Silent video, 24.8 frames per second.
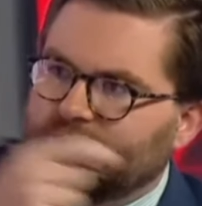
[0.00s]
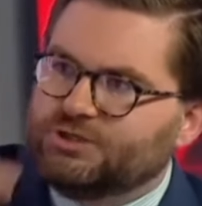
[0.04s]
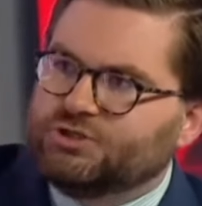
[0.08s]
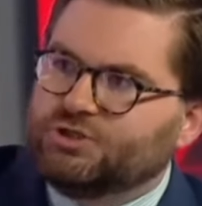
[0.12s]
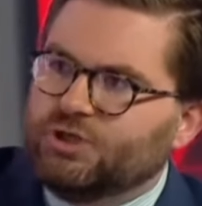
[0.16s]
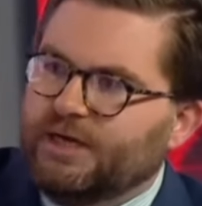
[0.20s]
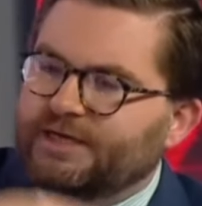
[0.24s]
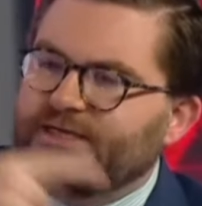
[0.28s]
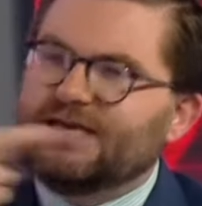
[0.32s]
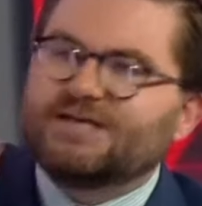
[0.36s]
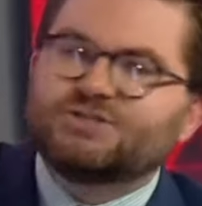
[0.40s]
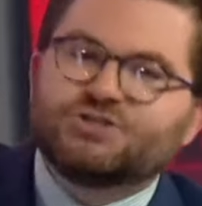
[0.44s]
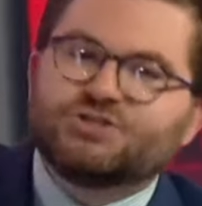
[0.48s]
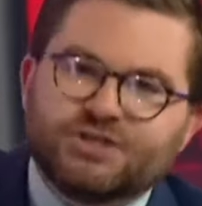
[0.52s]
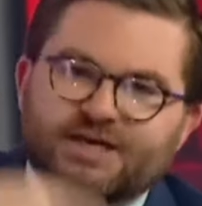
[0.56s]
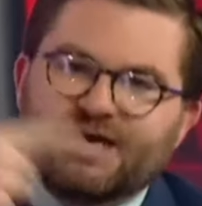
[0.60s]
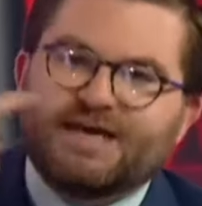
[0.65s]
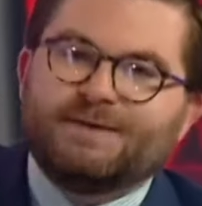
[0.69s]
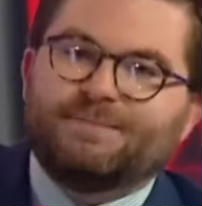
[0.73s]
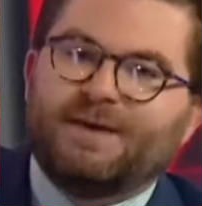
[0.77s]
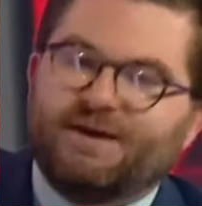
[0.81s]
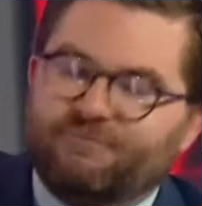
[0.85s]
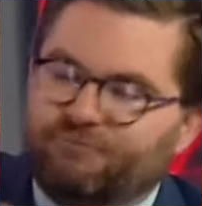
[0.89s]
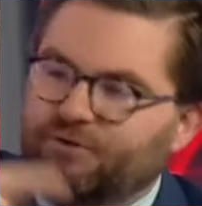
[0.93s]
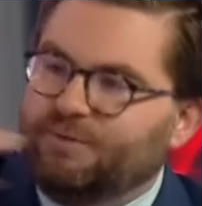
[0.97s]
it's, mm. it doesn't
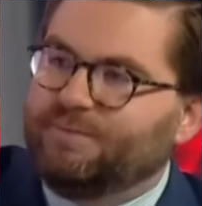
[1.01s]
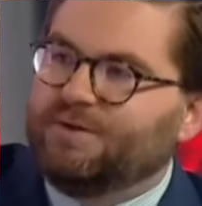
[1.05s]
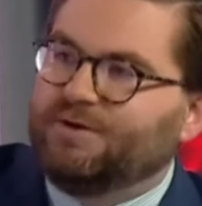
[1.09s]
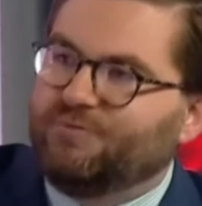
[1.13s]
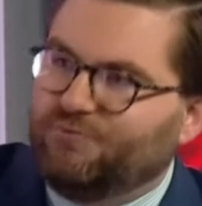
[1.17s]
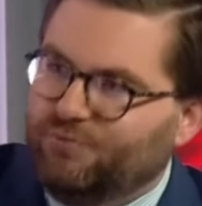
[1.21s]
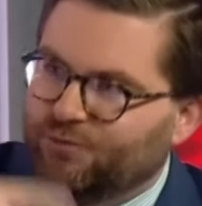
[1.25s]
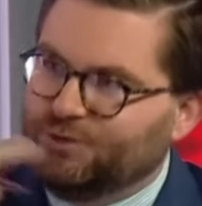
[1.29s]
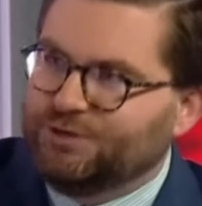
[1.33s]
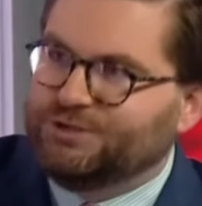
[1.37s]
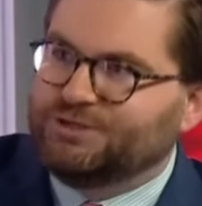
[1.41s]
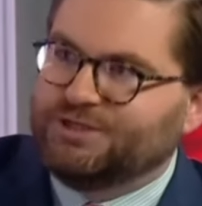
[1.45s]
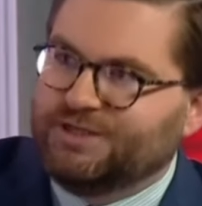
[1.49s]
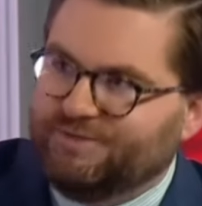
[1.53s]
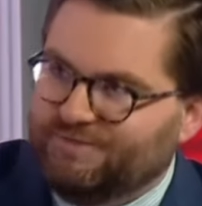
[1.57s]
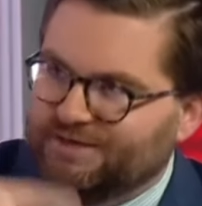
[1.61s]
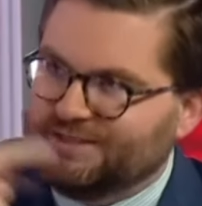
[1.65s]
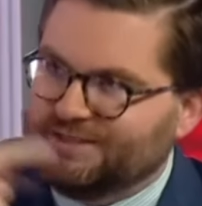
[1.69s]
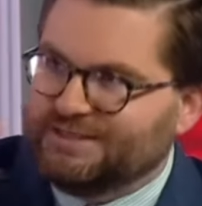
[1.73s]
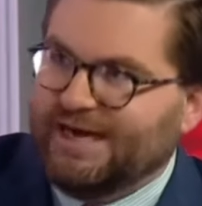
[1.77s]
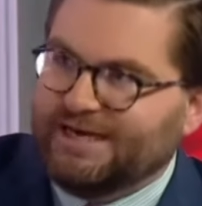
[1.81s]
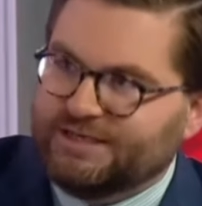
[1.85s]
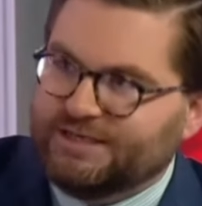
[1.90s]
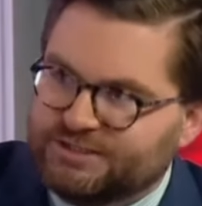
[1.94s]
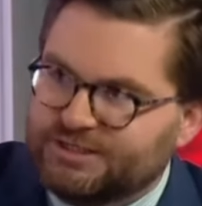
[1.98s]
keep every bit of footage it ever
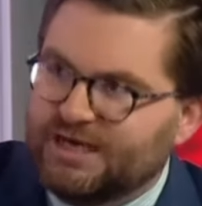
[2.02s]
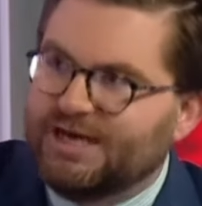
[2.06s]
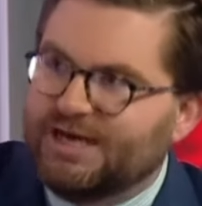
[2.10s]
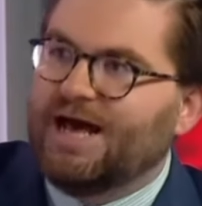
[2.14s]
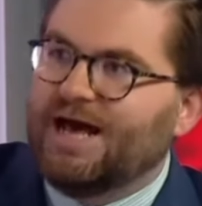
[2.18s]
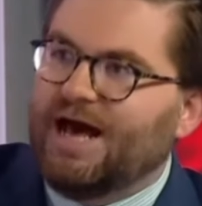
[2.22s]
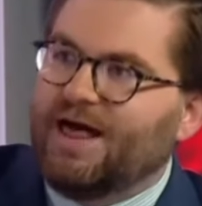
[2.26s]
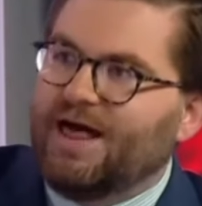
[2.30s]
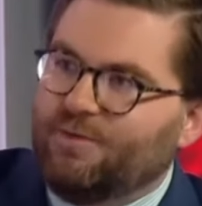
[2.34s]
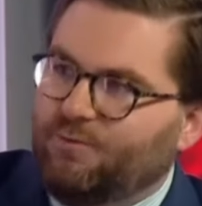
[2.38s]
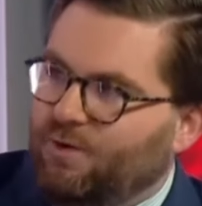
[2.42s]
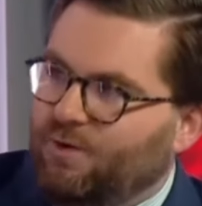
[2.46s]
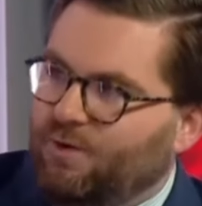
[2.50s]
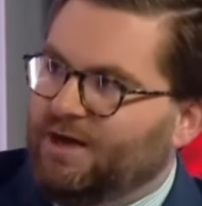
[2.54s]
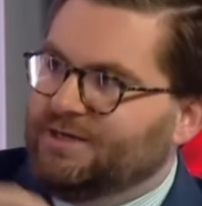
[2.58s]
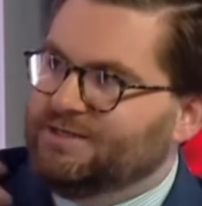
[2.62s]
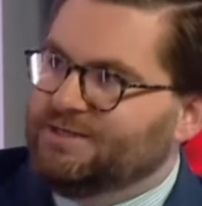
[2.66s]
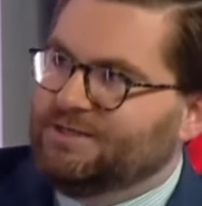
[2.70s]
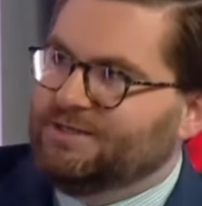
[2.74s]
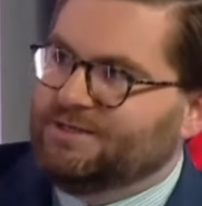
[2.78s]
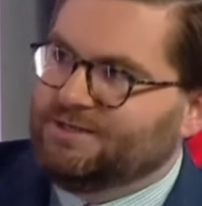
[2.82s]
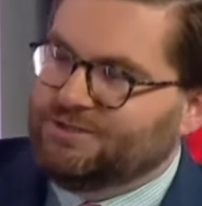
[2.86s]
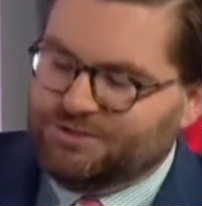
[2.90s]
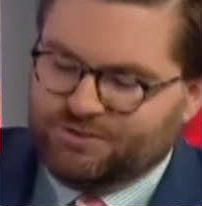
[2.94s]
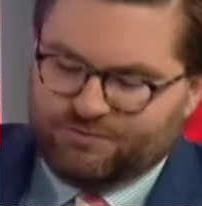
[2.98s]
takes, otherwise it
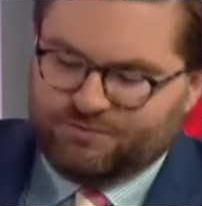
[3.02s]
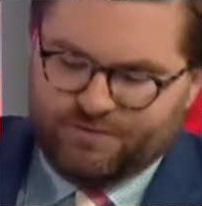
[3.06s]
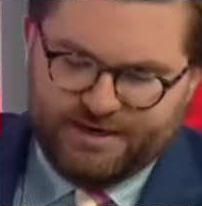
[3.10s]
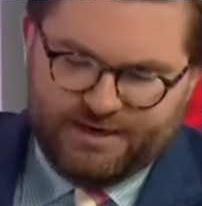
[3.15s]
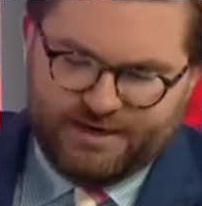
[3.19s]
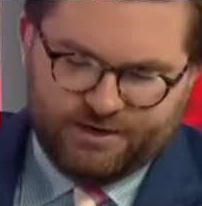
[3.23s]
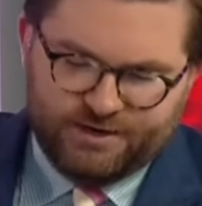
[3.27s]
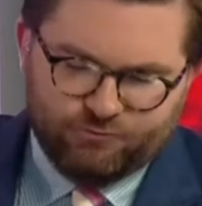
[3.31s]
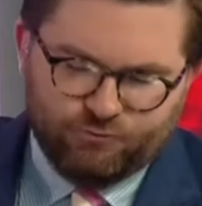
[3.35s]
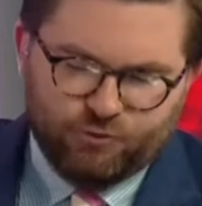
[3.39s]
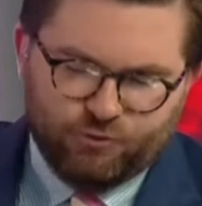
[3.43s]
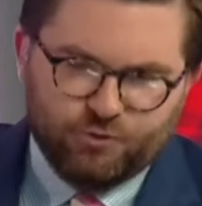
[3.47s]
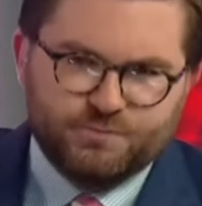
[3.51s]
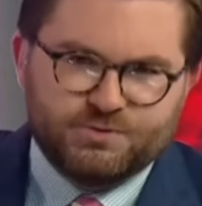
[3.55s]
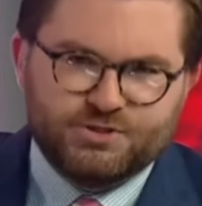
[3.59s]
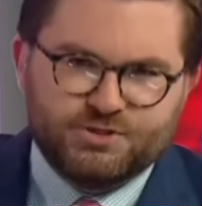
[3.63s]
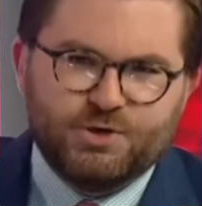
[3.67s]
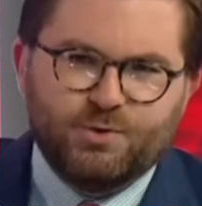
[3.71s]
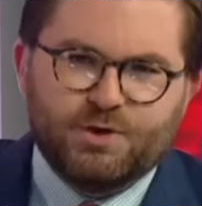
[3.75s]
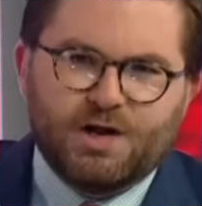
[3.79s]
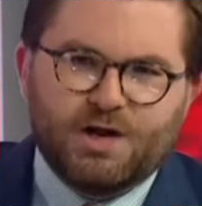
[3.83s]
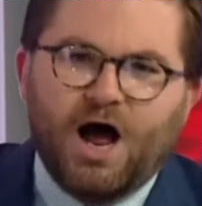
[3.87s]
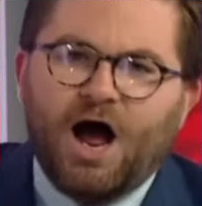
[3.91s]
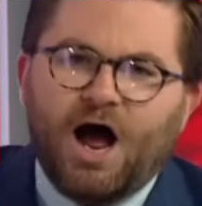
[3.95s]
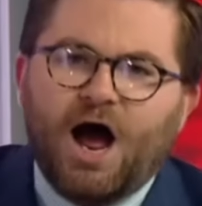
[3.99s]
would just run out of room to
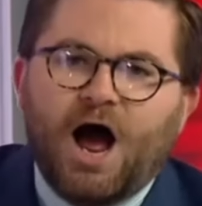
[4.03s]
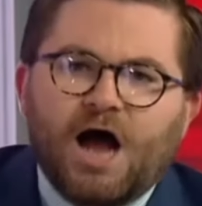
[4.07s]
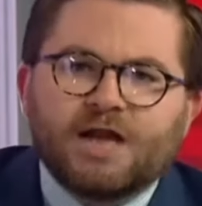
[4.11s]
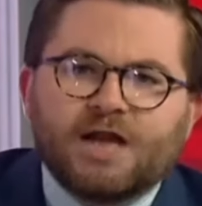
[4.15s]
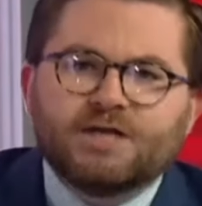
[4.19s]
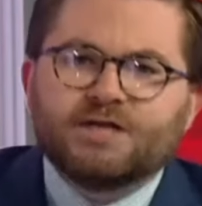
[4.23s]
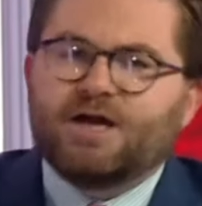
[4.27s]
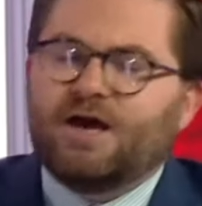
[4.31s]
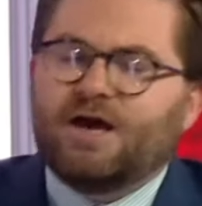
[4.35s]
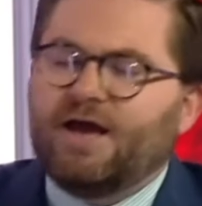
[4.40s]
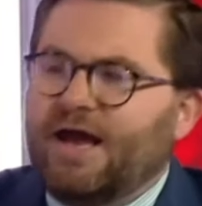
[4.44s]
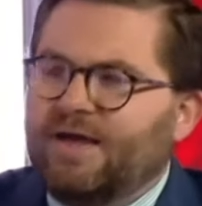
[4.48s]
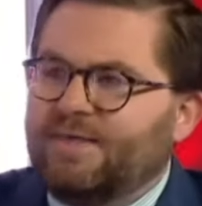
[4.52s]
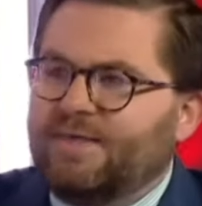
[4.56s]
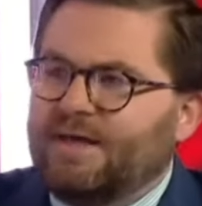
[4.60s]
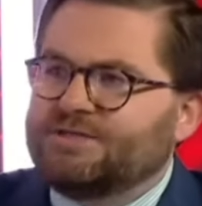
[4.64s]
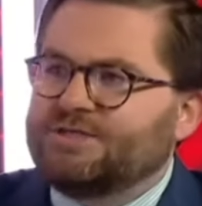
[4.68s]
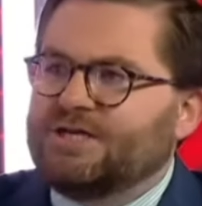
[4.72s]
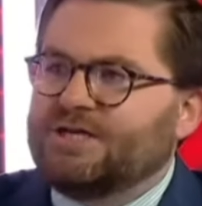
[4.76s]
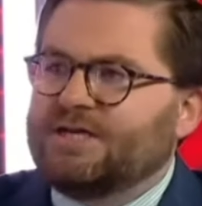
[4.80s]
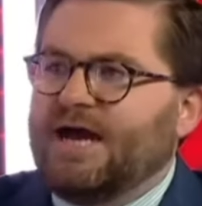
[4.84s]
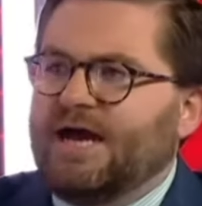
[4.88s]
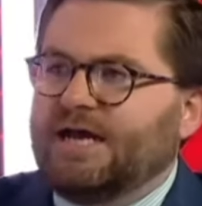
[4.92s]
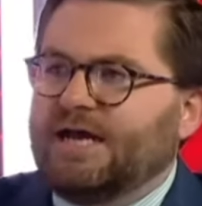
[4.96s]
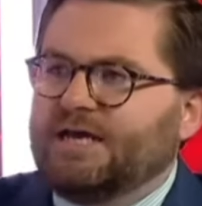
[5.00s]
do it. I, I don't know how that's
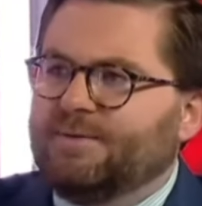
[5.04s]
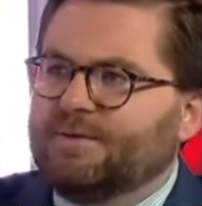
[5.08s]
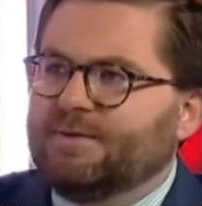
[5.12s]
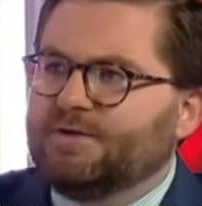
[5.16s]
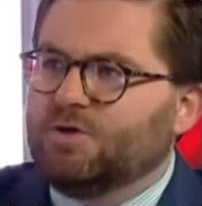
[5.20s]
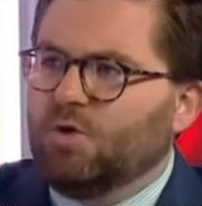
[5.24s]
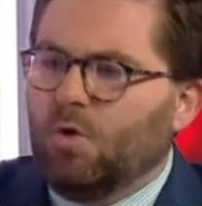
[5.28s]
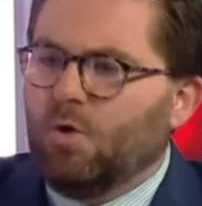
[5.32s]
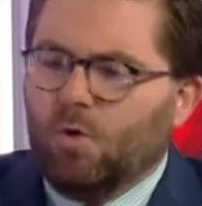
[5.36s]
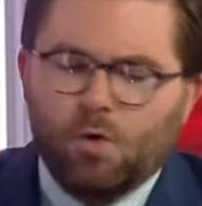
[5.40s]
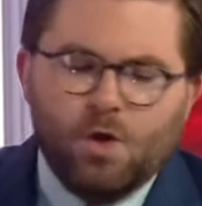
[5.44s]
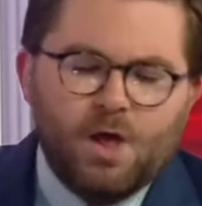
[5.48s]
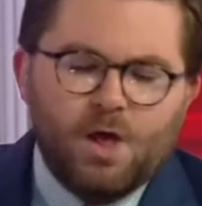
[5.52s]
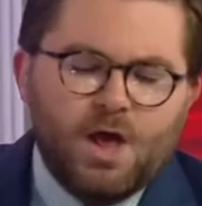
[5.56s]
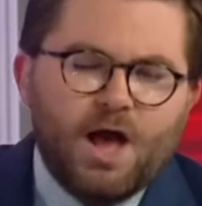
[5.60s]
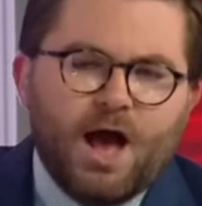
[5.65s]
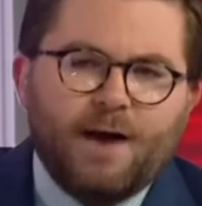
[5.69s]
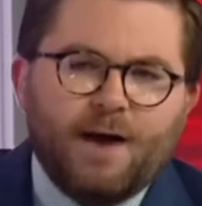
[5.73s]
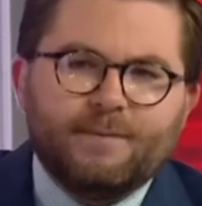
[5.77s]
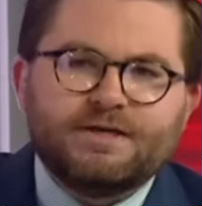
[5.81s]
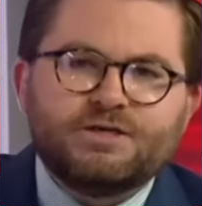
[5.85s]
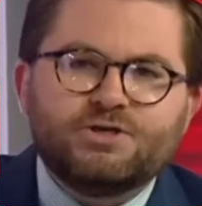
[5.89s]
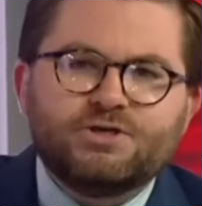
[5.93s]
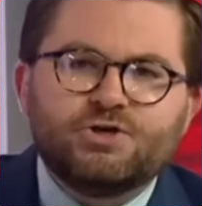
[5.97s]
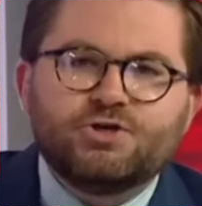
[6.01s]
an argument at all. I
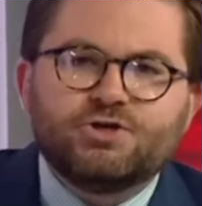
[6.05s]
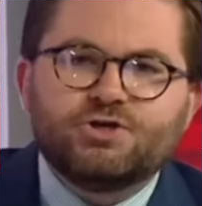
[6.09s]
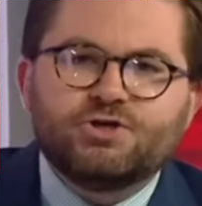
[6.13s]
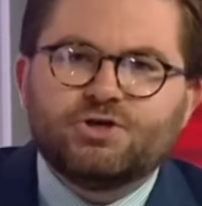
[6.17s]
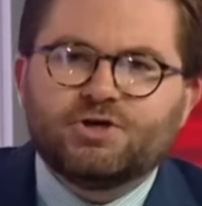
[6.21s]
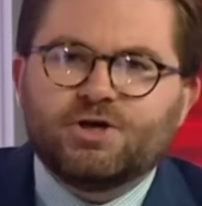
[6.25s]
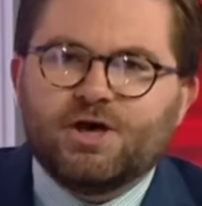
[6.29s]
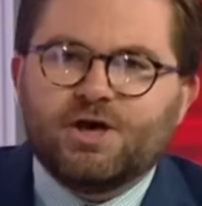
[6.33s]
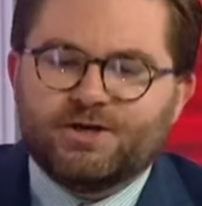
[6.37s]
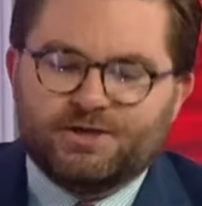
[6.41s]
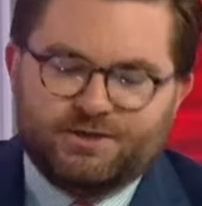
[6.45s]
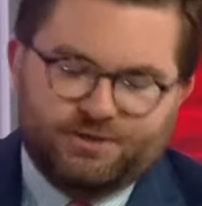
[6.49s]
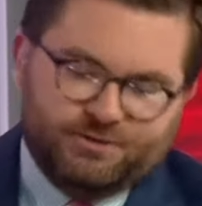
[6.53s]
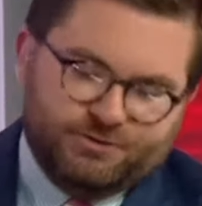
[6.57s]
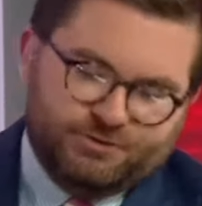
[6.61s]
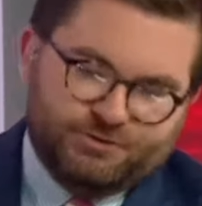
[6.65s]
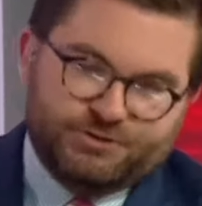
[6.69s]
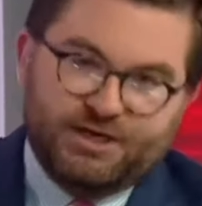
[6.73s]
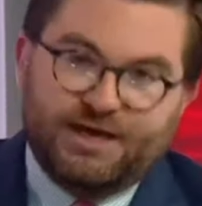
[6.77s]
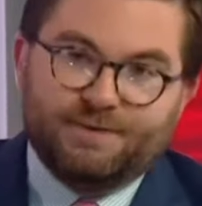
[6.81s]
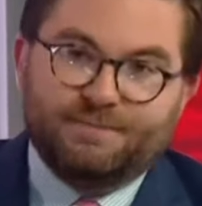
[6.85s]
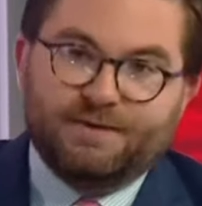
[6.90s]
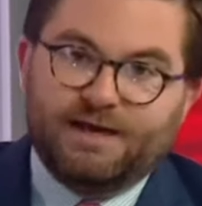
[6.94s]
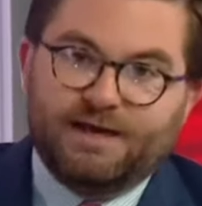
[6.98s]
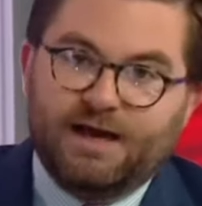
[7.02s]
mean, you, you go to
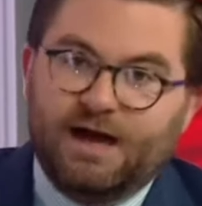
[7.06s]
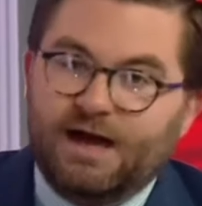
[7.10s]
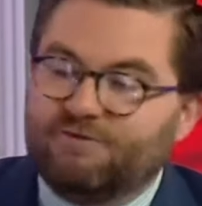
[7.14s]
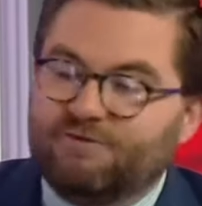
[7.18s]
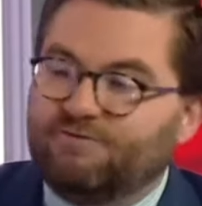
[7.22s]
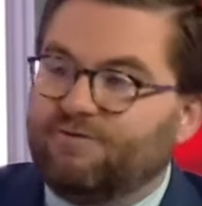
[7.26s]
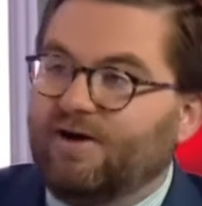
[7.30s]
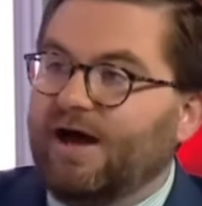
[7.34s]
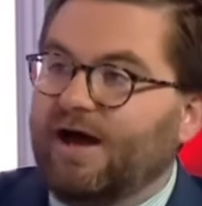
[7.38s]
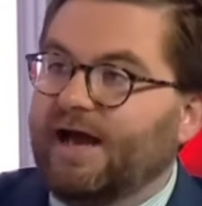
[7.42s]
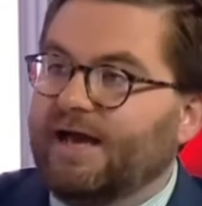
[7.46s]
J B well, Hi-Fi... Well,